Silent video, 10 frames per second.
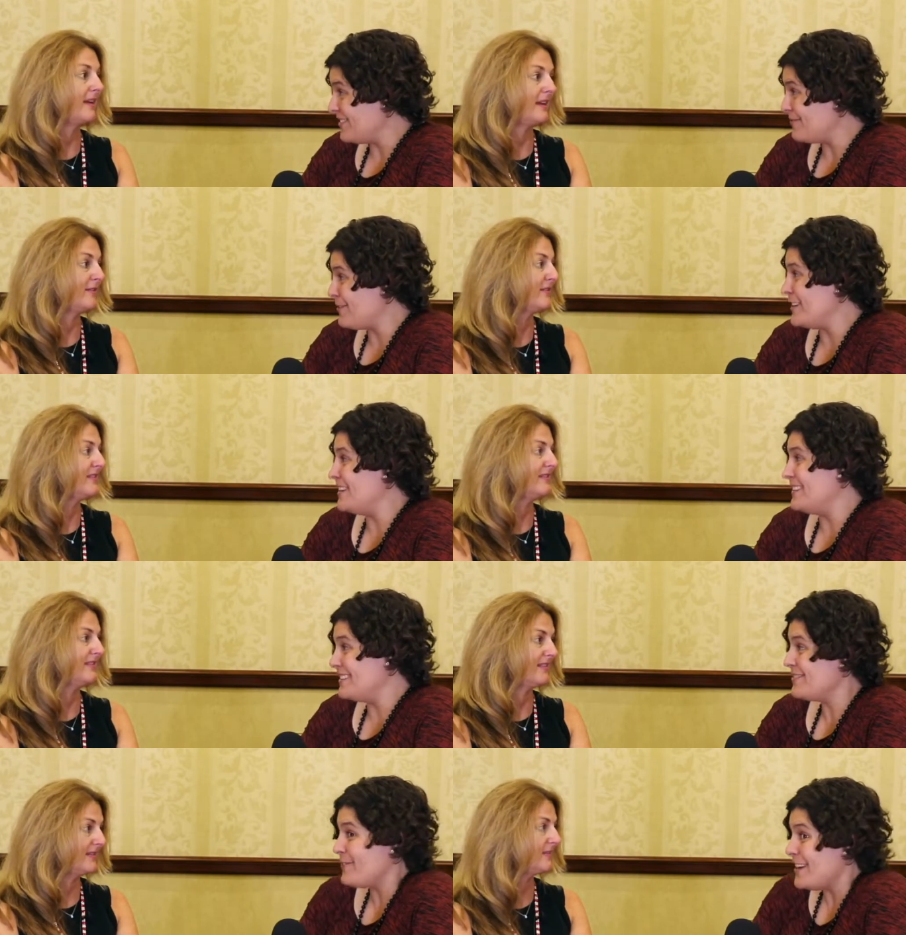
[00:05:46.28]
Speaker 1: every
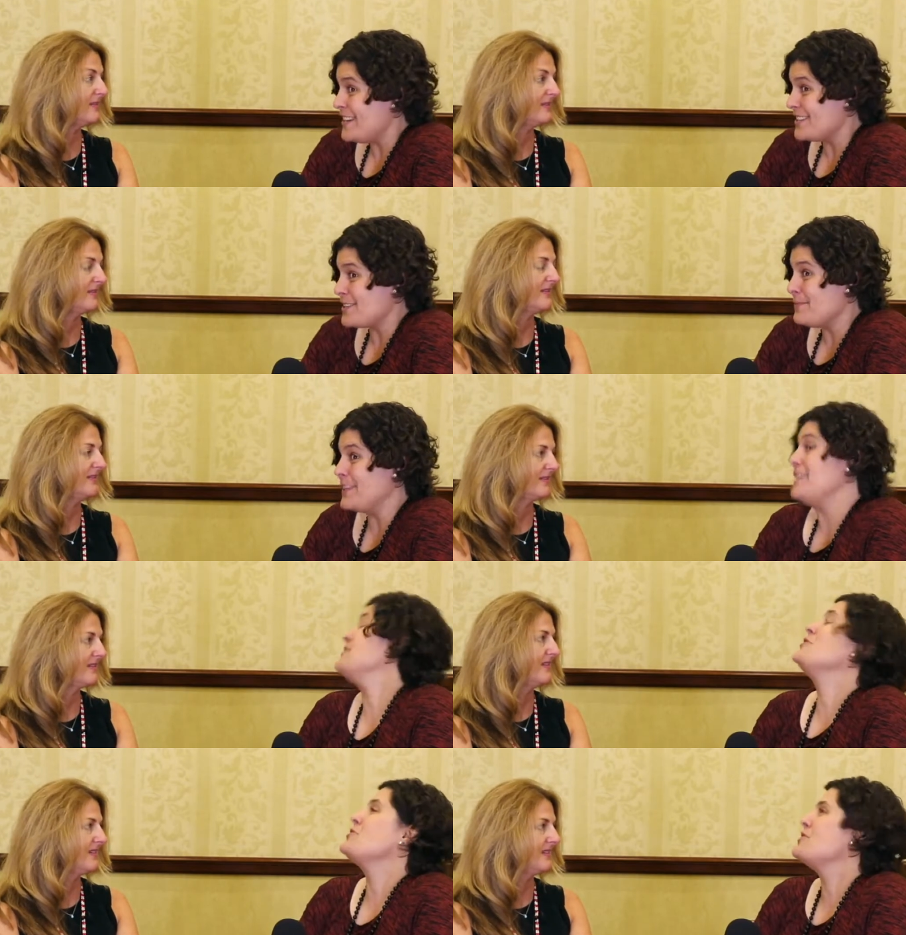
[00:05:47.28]
Find, finding
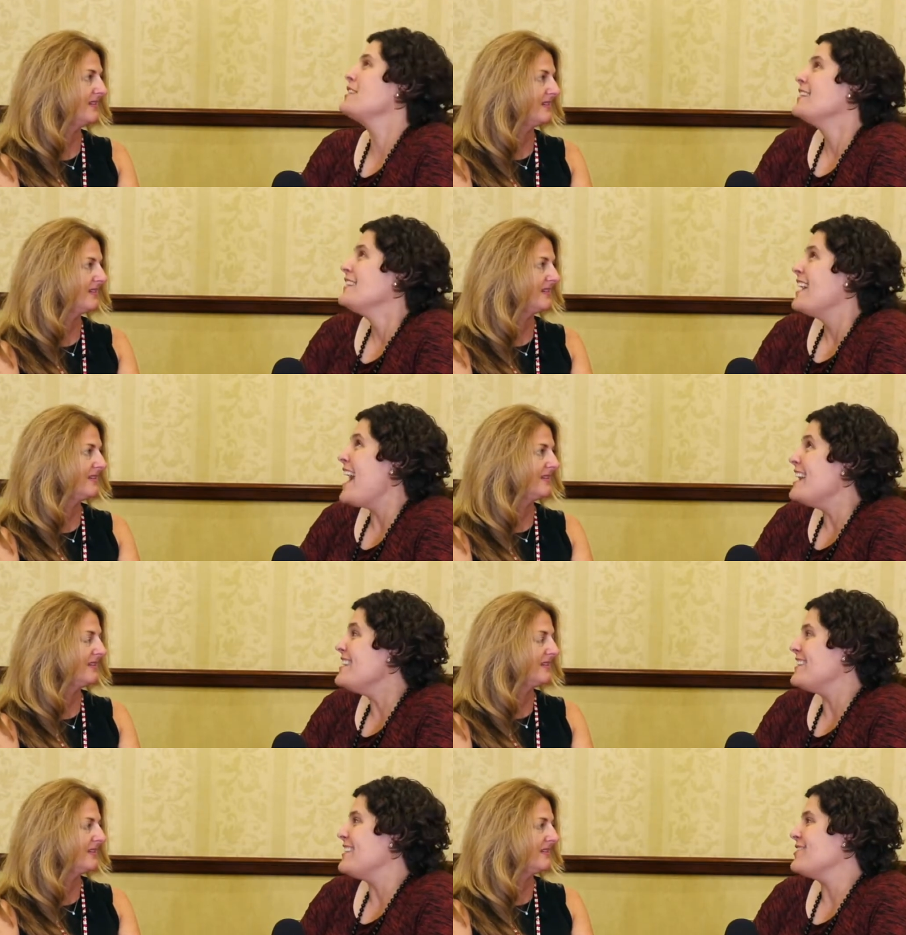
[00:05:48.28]
something just
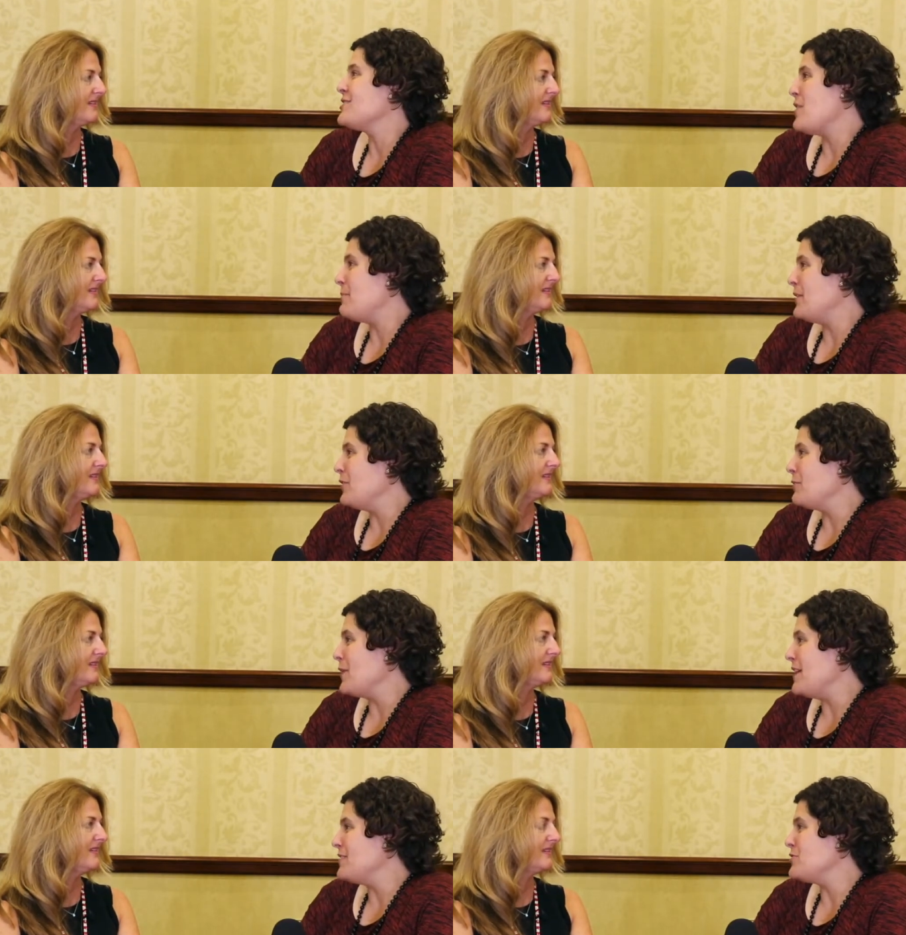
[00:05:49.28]
anything, stopping your
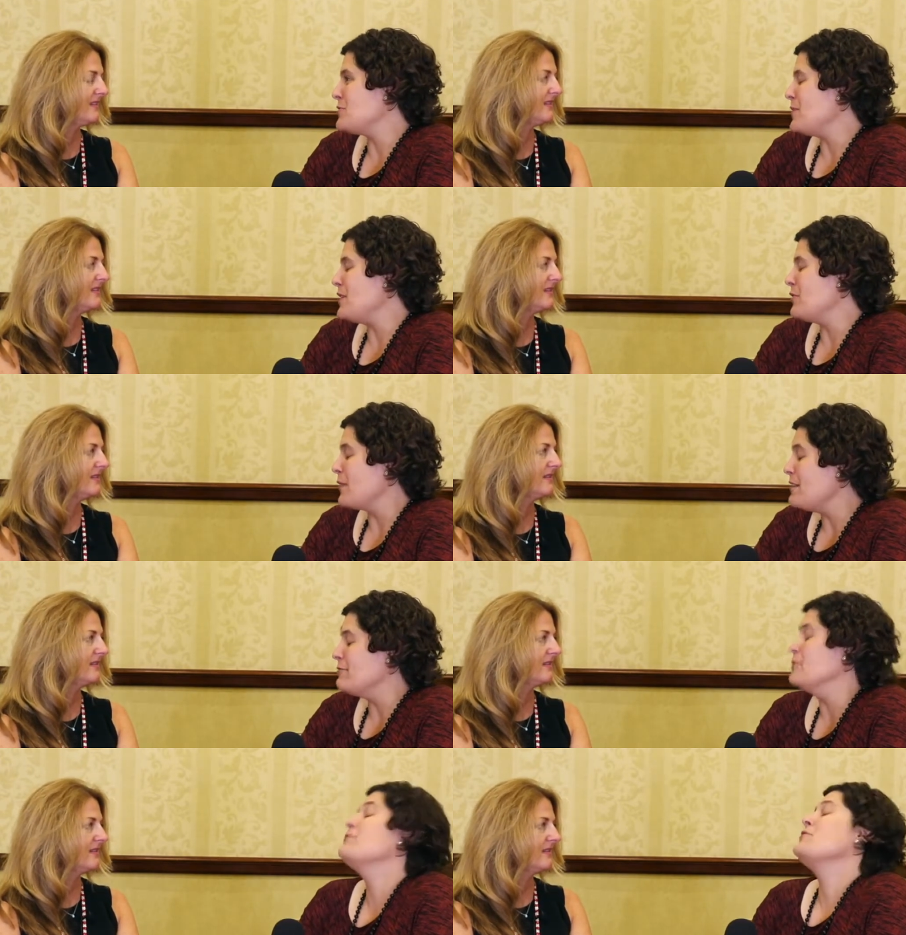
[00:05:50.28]
brain and just being
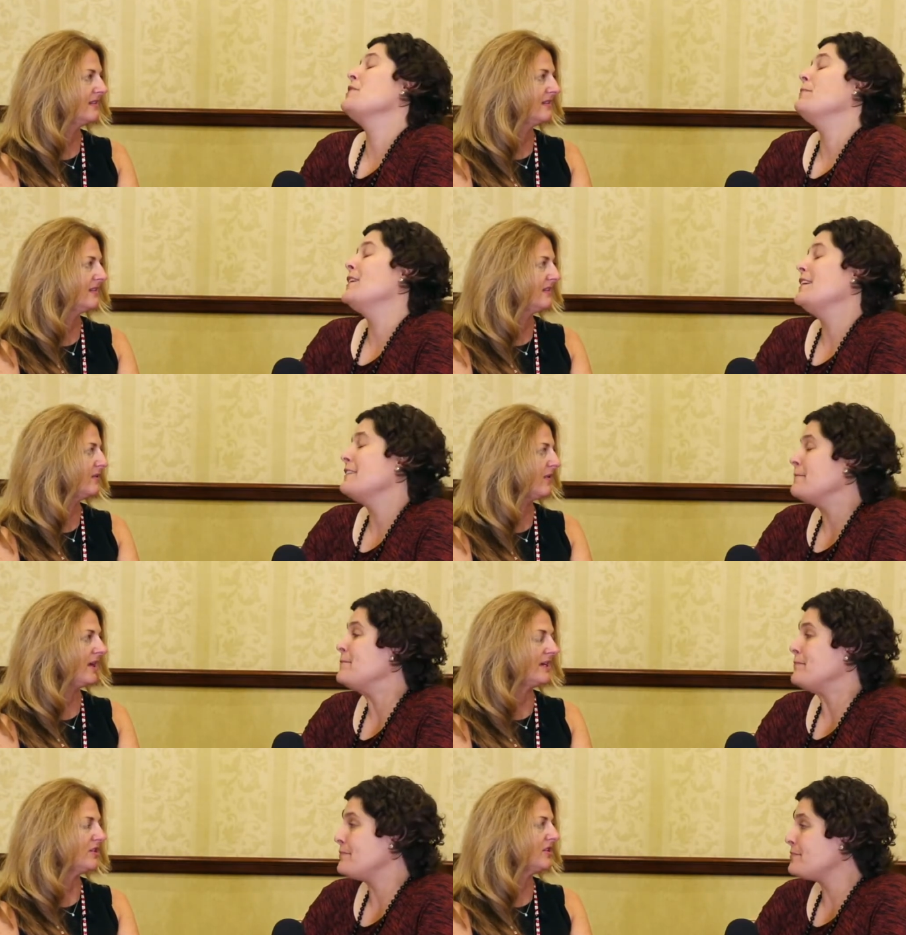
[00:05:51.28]
grateful for something.
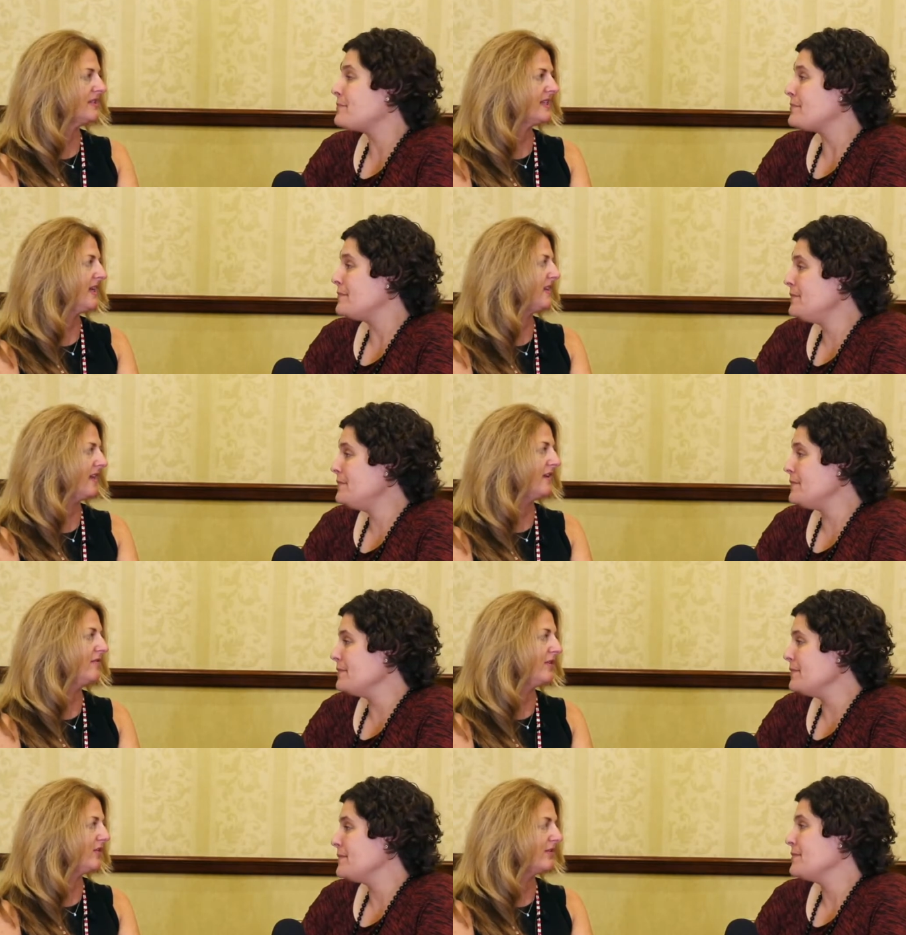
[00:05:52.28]
Speaker 2: Right, just saying
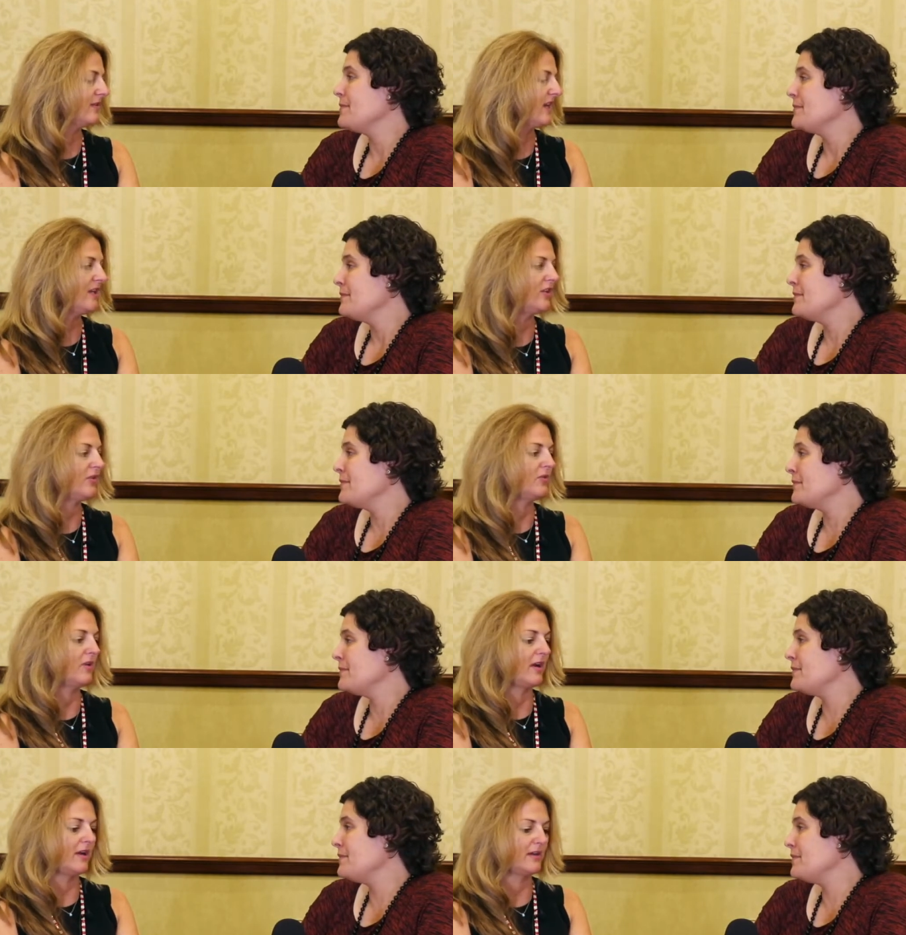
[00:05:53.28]
thank you, thank
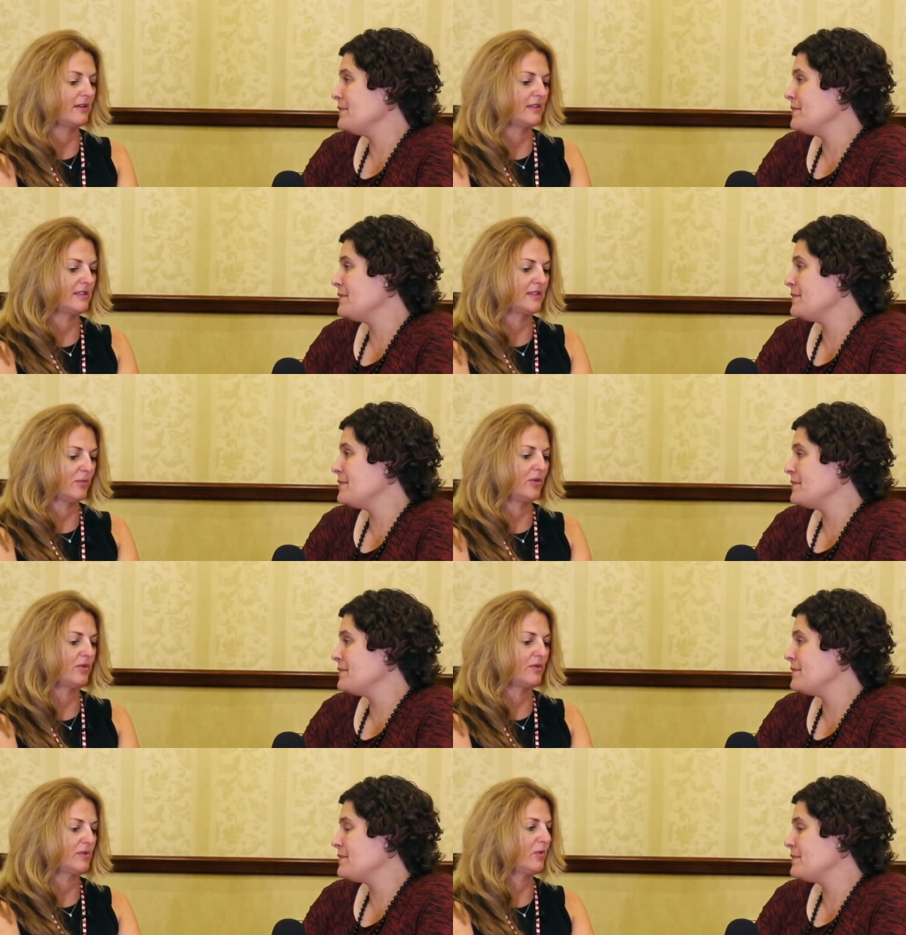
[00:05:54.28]
you uh, to someone
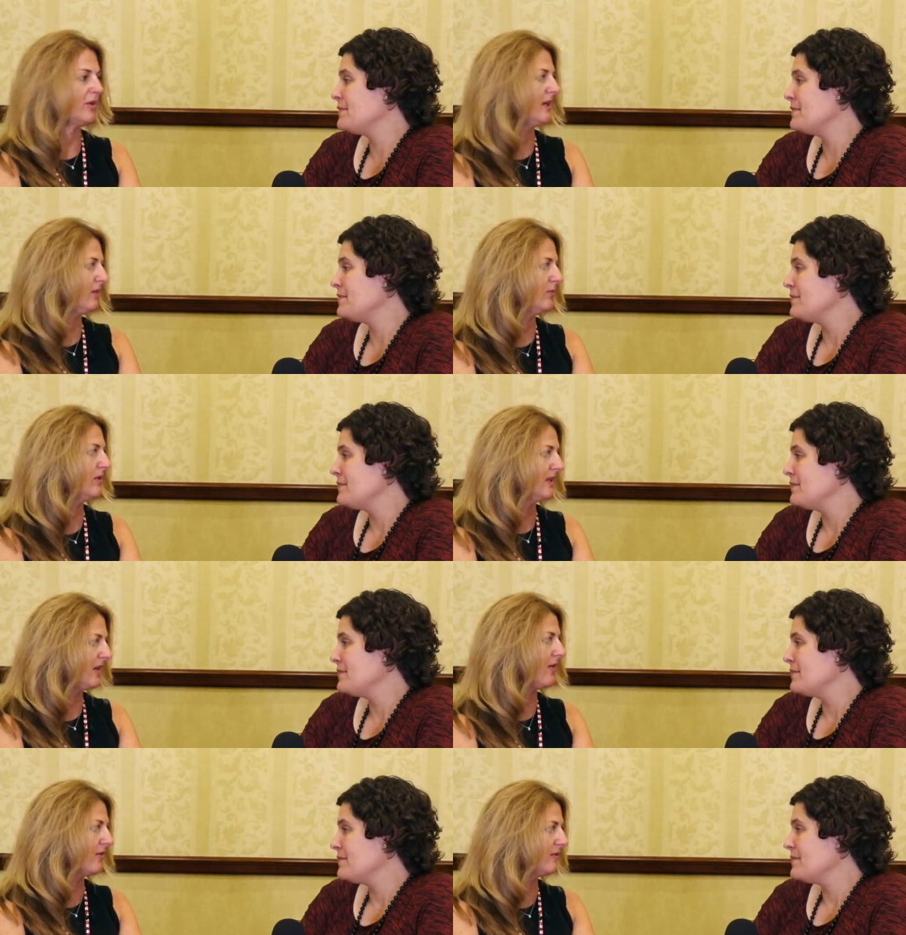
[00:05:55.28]
who is working
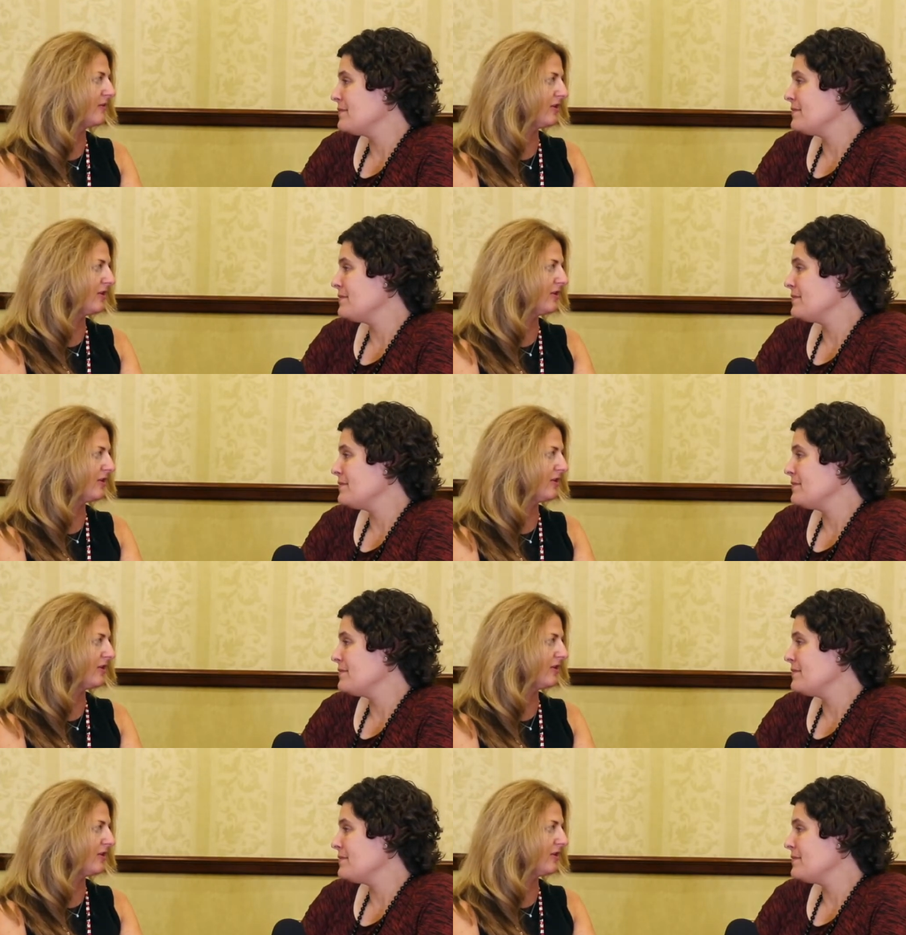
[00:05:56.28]
really hard for